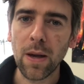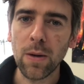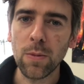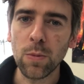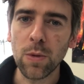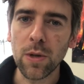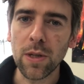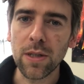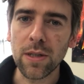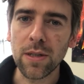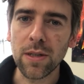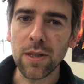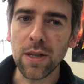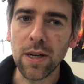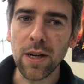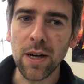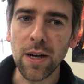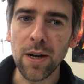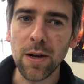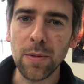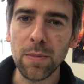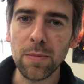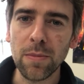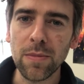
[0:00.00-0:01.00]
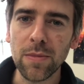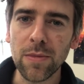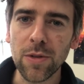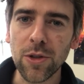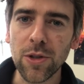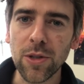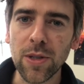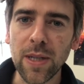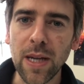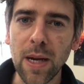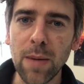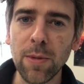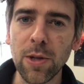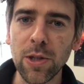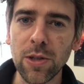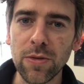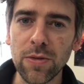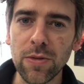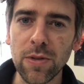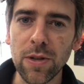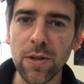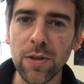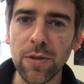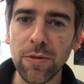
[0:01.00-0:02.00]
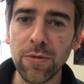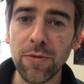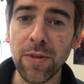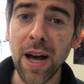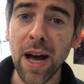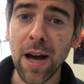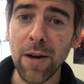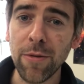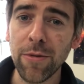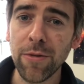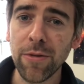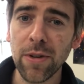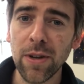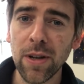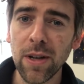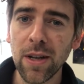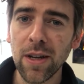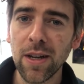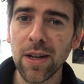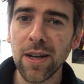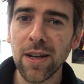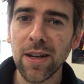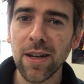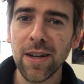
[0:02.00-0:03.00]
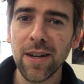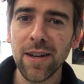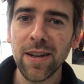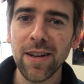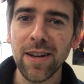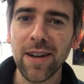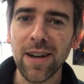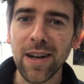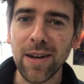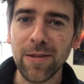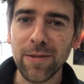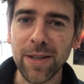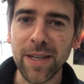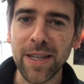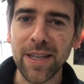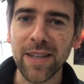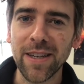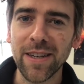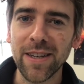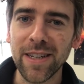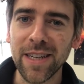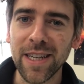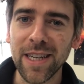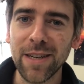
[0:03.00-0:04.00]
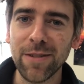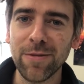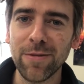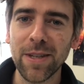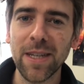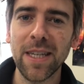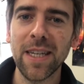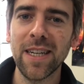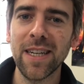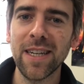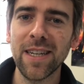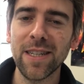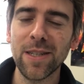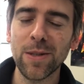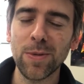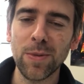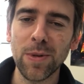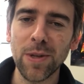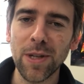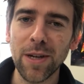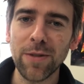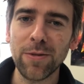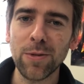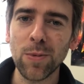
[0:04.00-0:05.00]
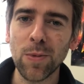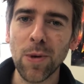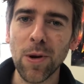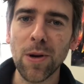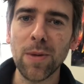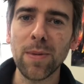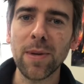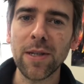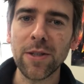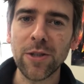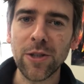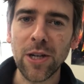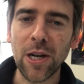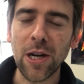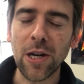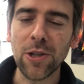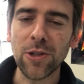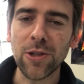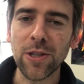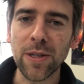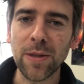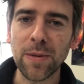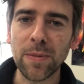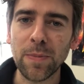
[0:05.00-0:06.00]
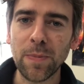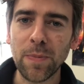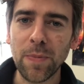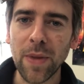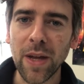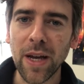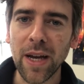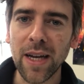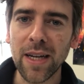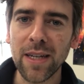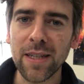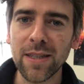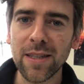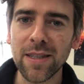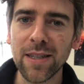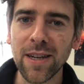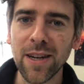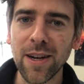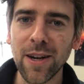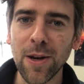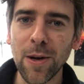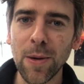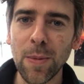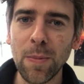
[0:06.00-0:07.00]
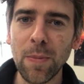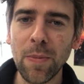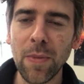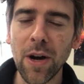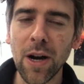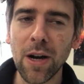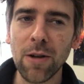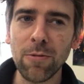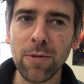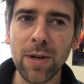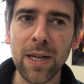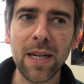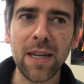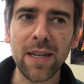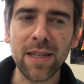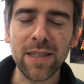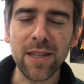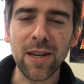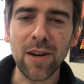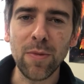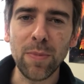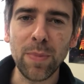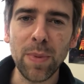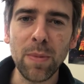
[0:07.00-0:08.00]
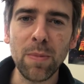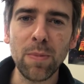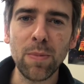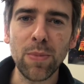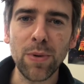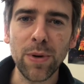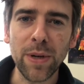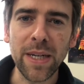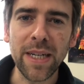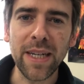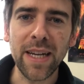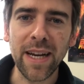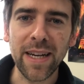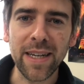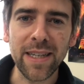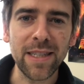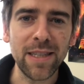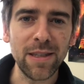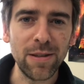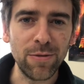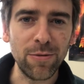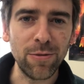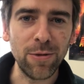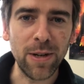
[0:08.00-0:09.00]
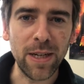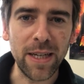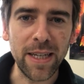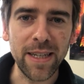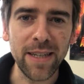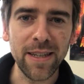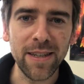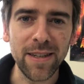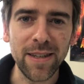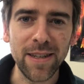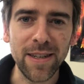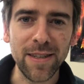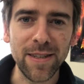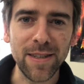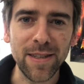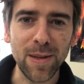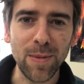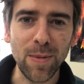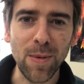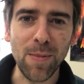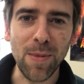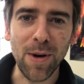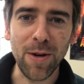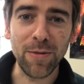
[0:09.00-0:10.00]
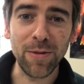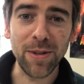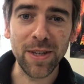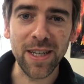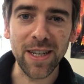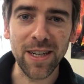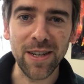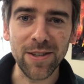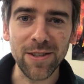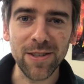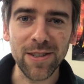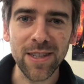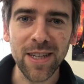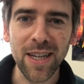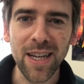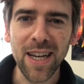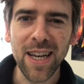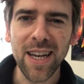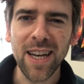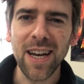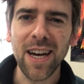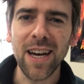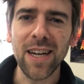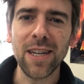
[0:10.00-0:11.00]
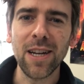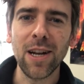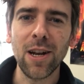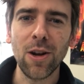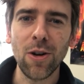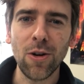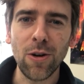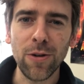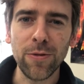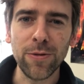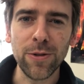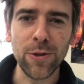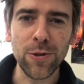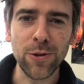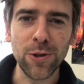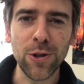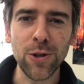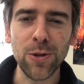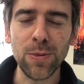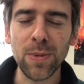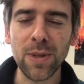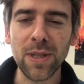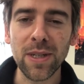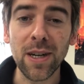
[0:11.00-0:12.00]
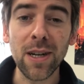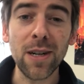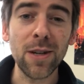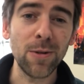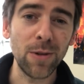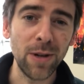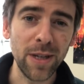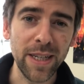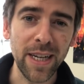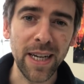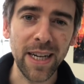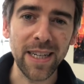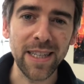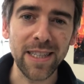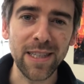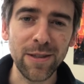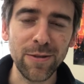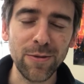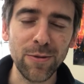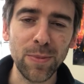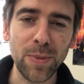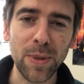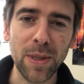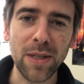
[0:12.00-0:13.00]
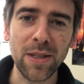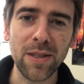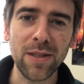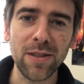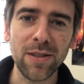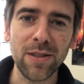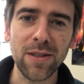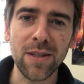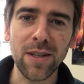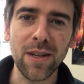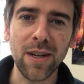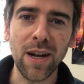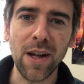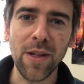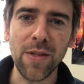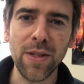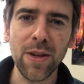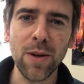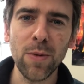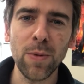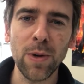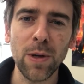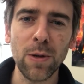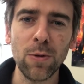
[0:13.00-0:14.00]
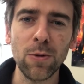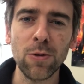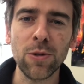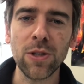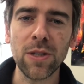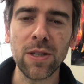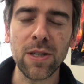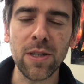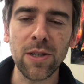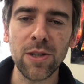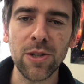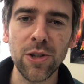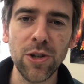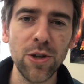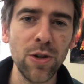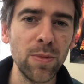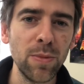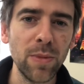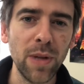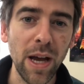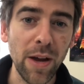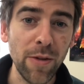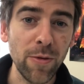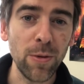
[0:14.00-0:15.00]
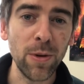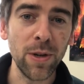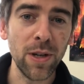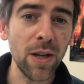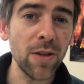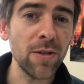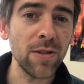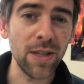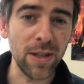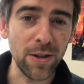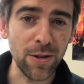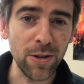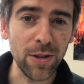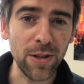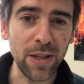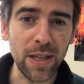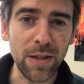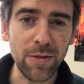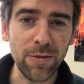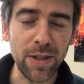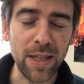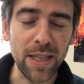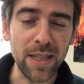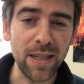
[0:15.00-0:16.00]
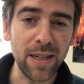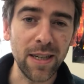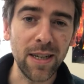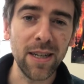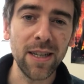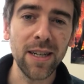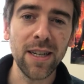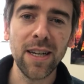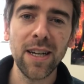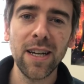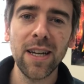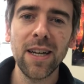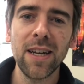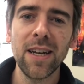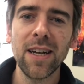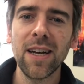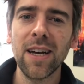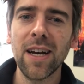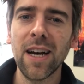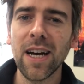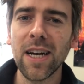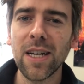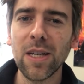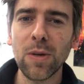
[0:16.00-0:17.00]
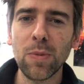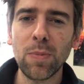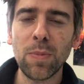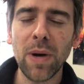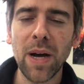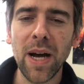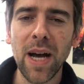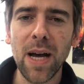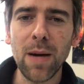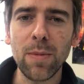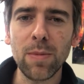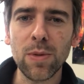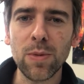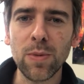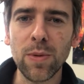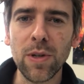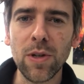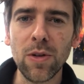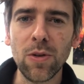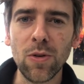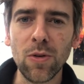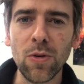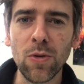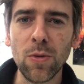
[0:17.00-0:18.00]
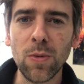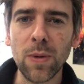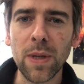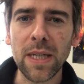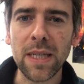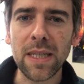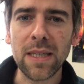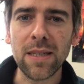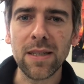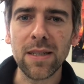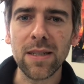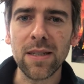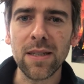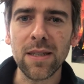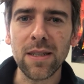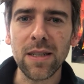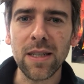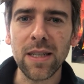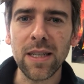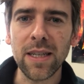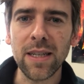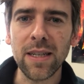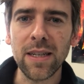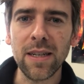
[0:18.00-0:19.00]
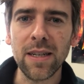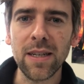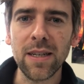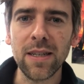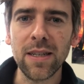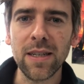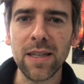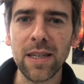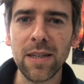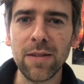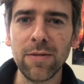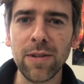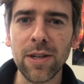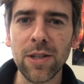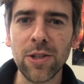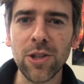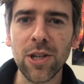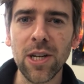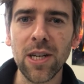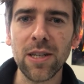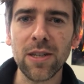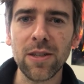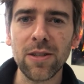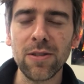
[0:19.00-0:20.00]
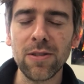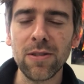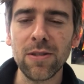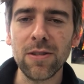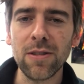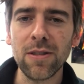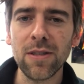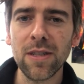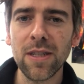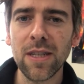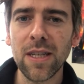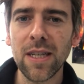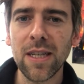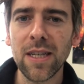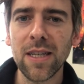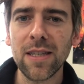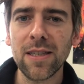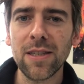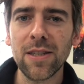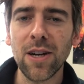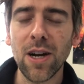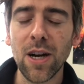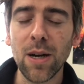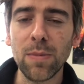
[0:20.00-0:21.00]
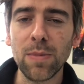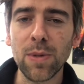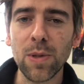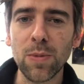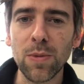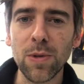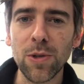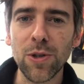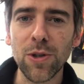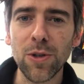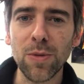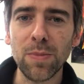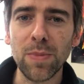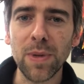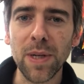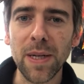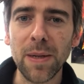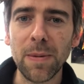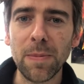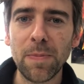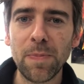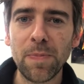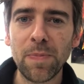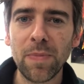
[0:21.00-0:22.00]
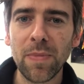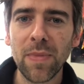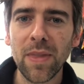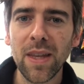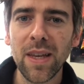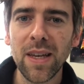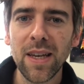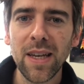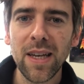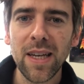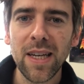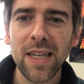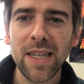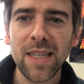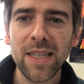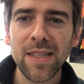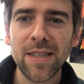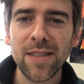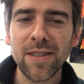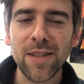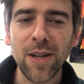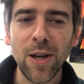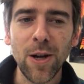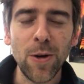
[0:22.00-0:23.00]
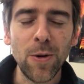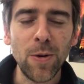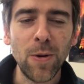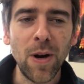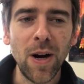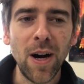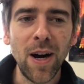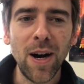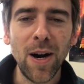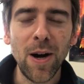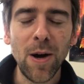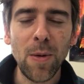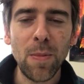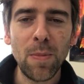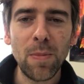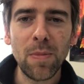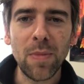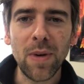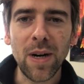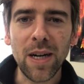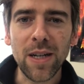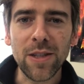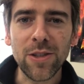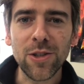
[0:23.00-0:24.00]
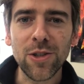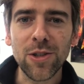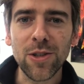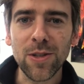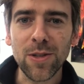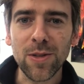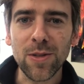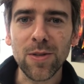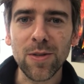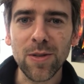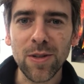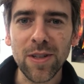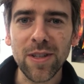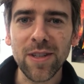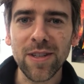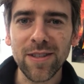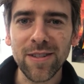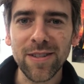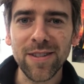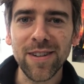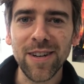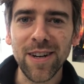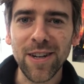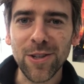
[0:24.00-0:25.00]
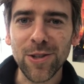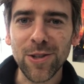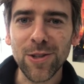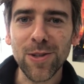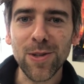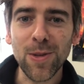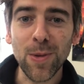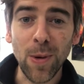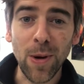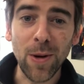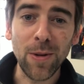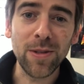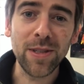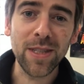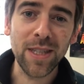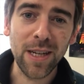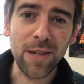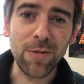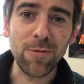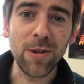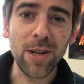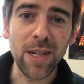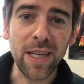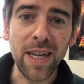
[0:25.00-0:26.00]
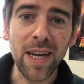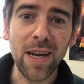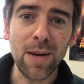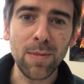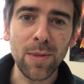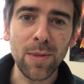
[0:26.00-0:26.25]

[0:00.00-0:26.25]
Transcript: was just how much of a faff having an EV is when you have to worry about charging. And I realised that I've been pretty negative really in some of my videos, and a lot of YouTubers are quite negative because I think we all just assume that everyone knows how good EVs are, and perhaps we're not always the evangelical types we should be. So I just thought I would say really how